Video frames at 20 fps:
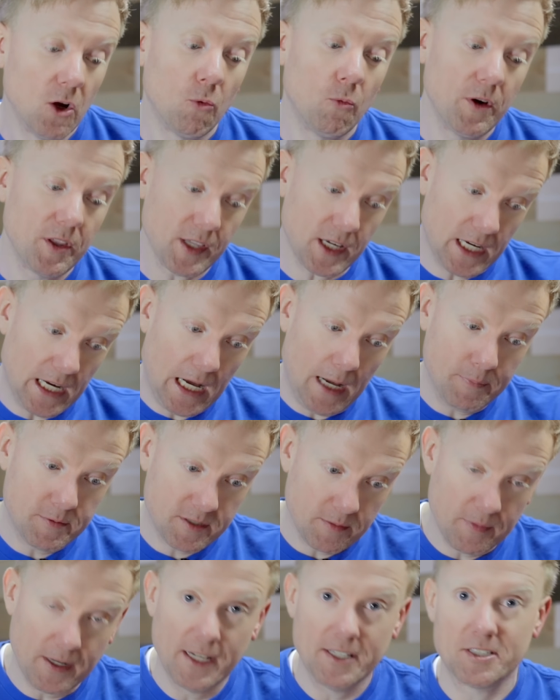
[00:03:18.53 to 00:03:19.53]
with
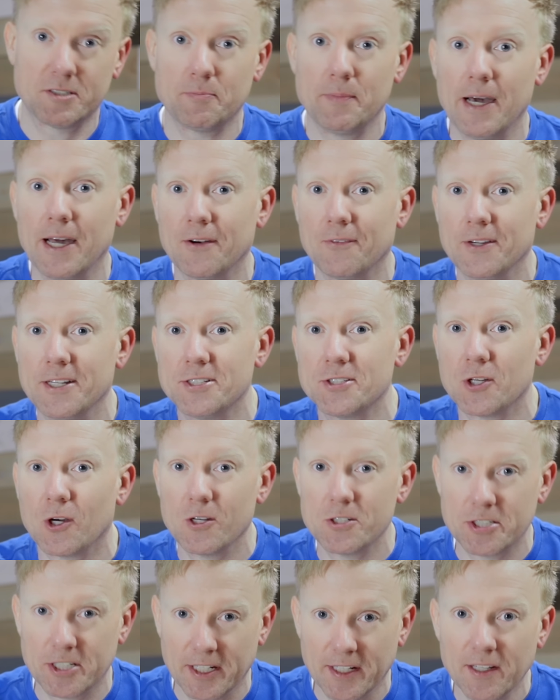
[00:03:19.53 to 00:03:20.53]
optimized battery
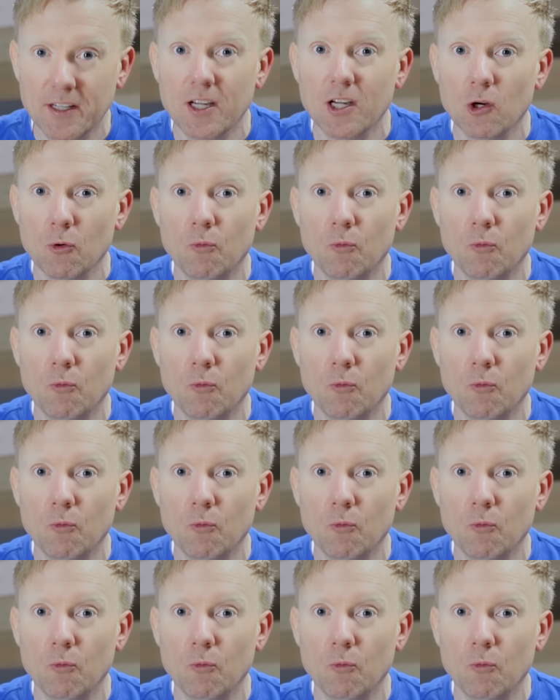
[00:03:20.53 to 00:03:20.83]
charging,